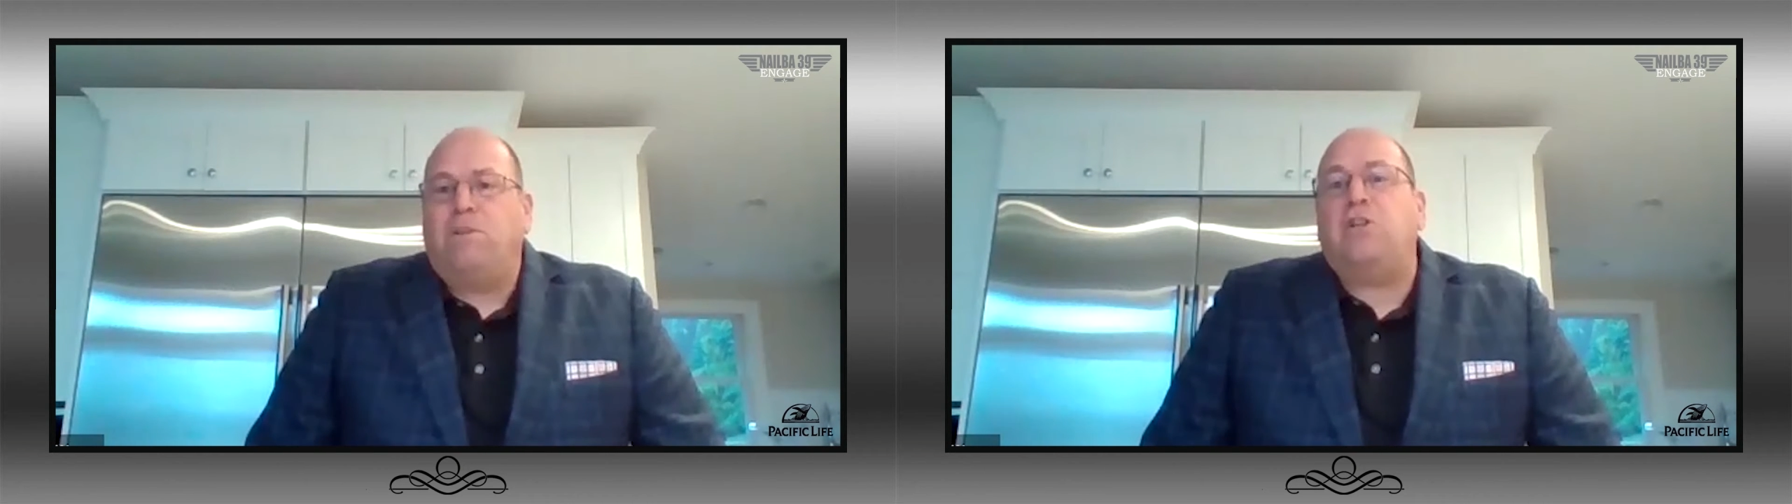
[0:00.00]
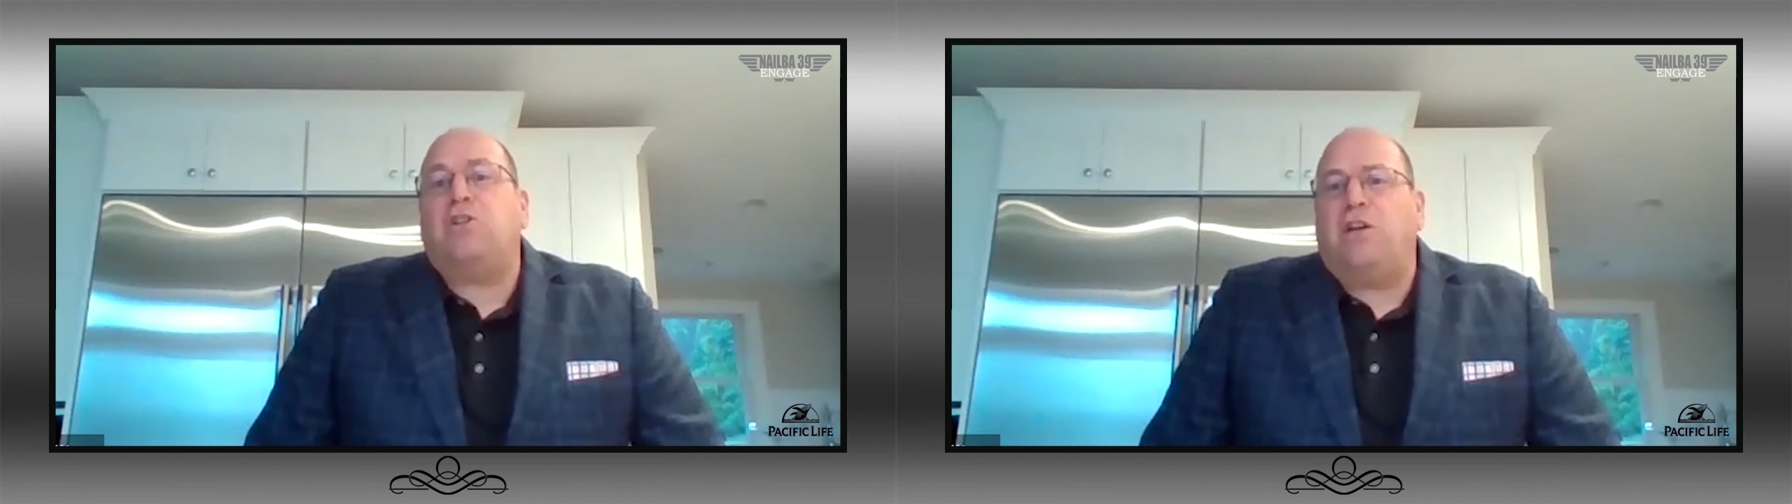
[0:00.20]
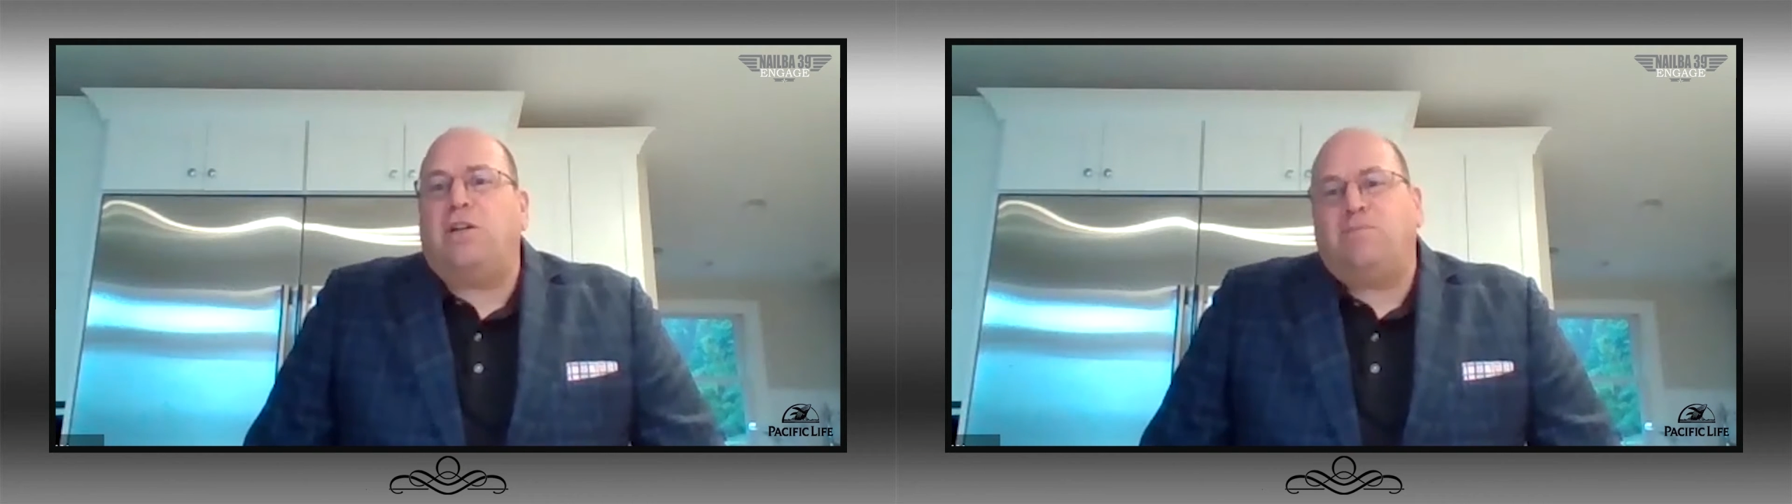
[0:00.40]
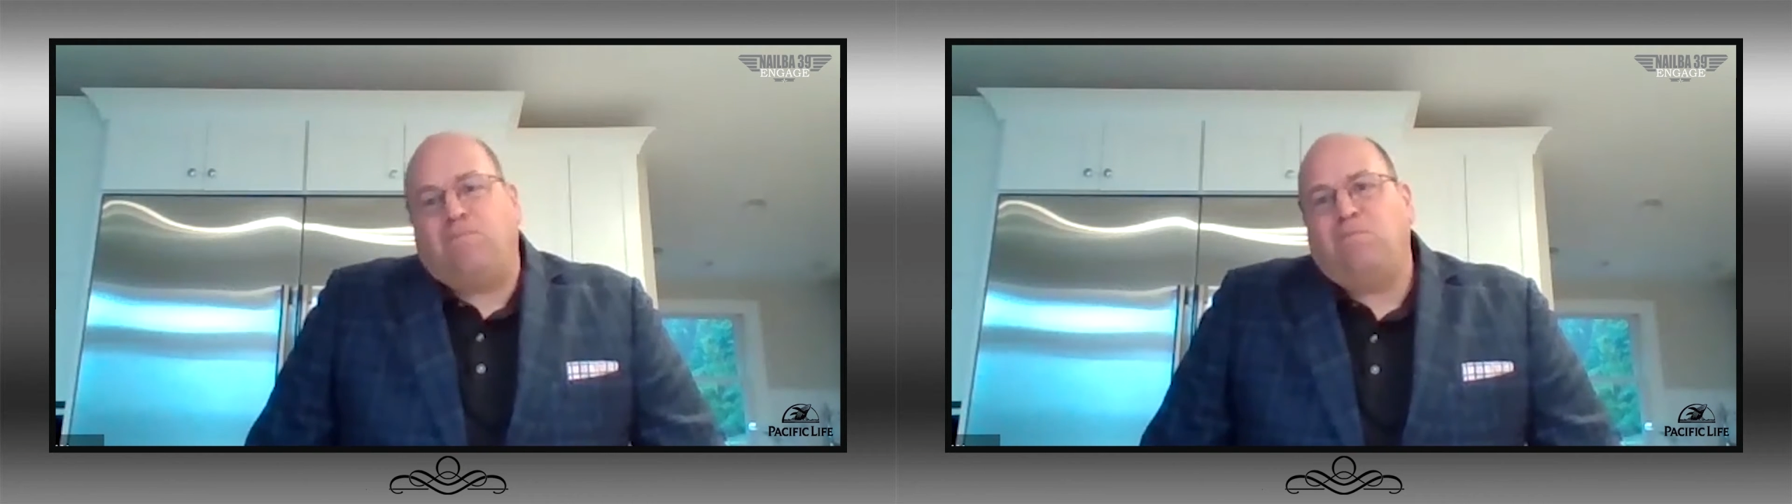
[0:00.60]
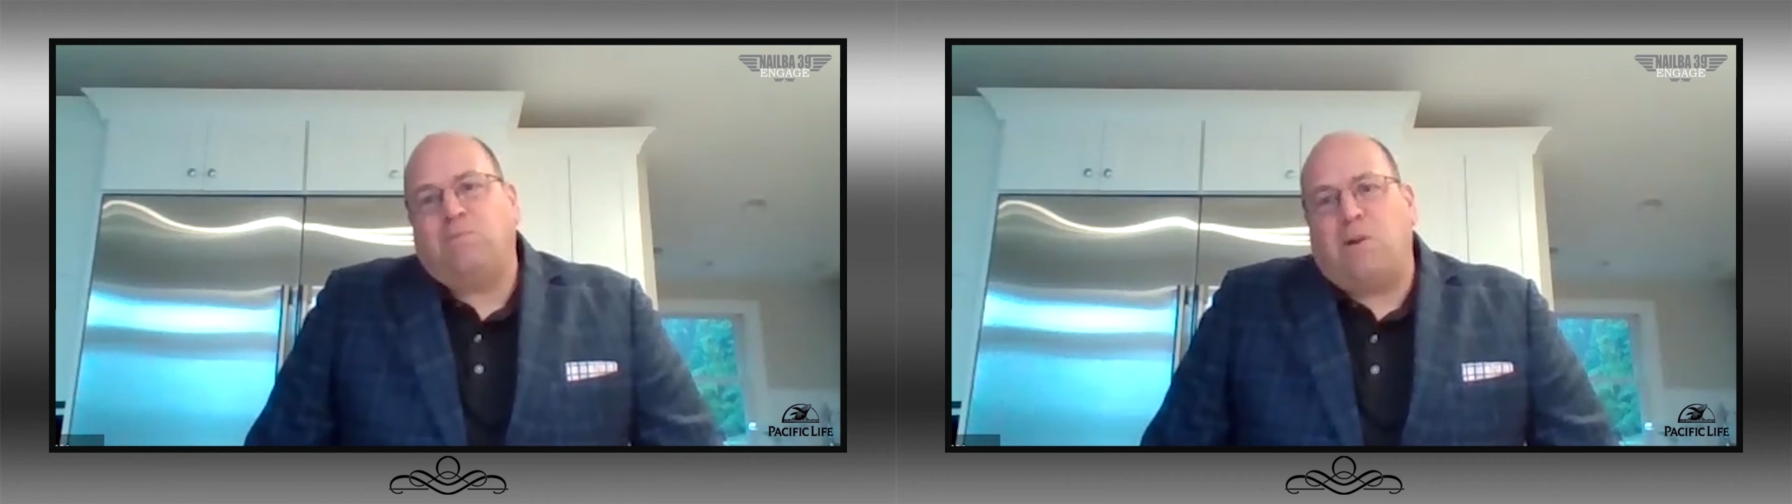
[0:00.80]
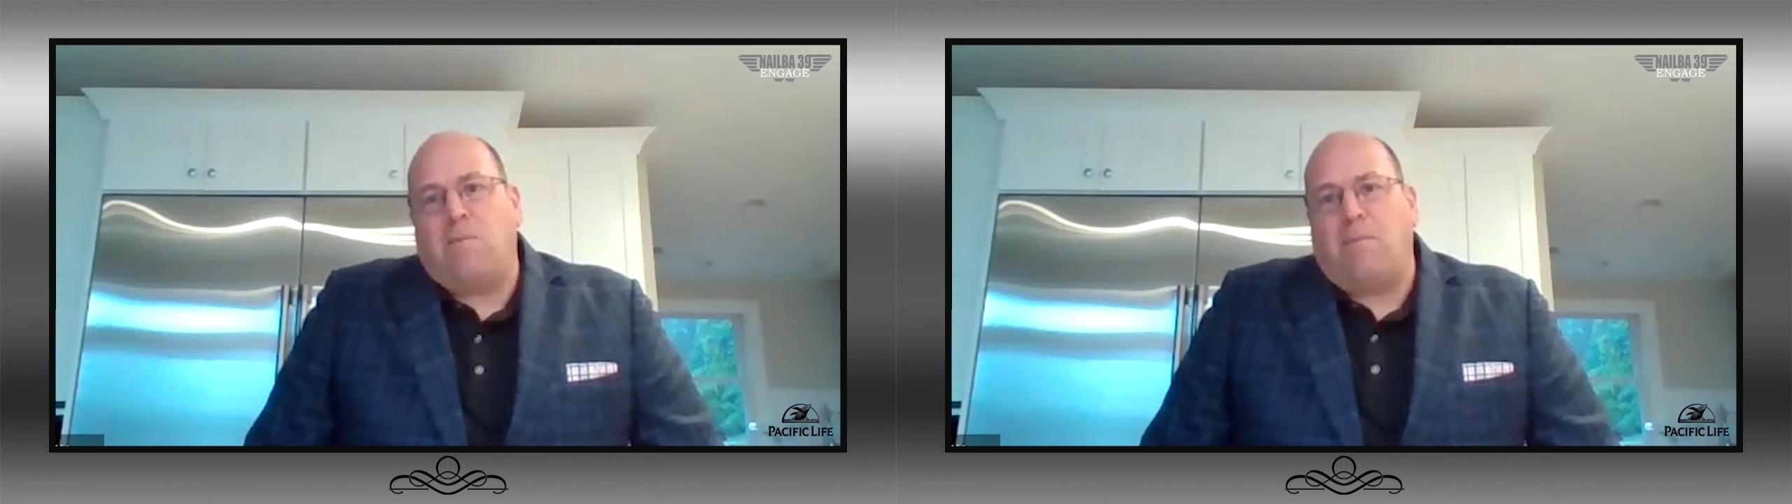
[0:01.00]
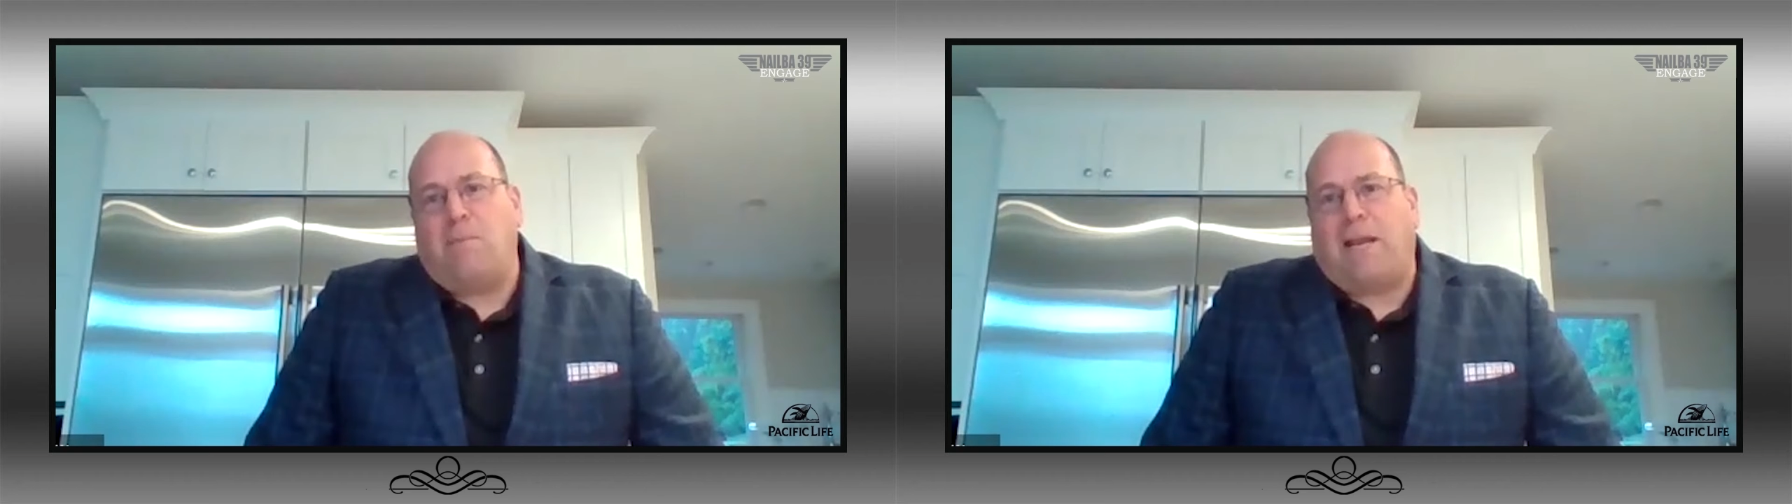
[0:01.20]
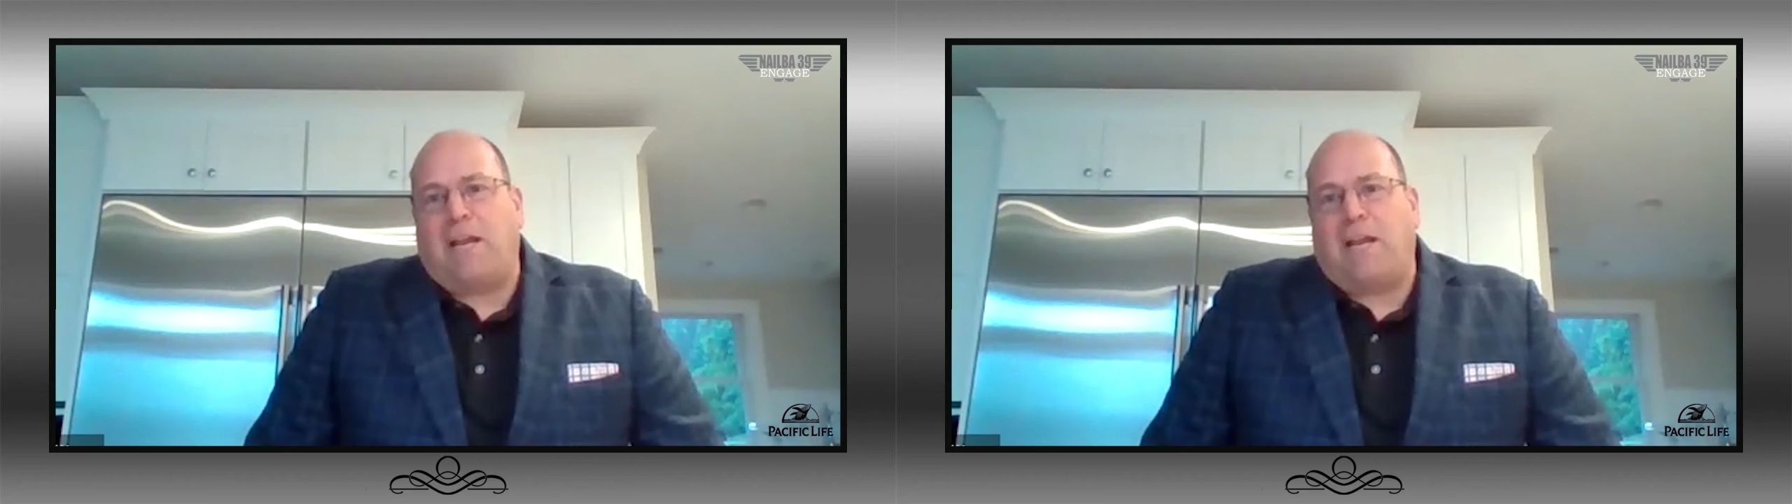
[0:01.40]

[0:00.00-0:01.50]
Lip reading: This year, I'm in my